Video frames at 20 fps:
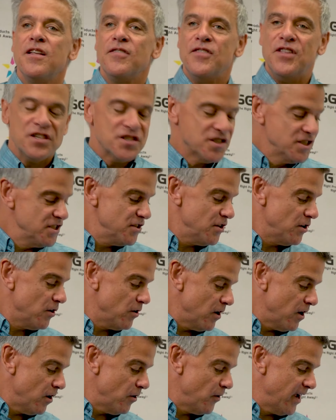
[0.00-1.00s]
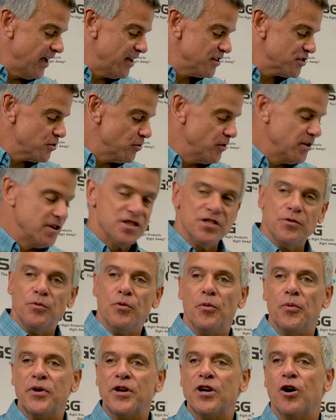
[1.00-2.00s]
This is our answer is
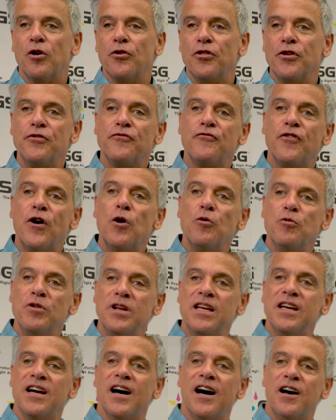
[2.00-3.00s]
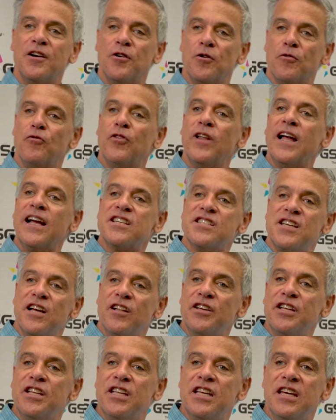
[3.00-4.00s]
what we call the faux neon or flex
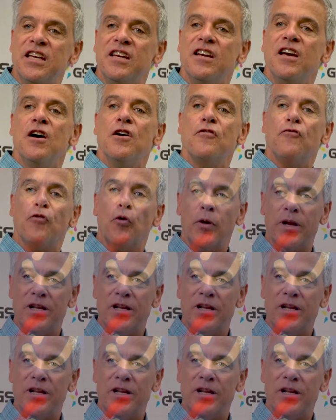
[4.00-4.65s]
LED for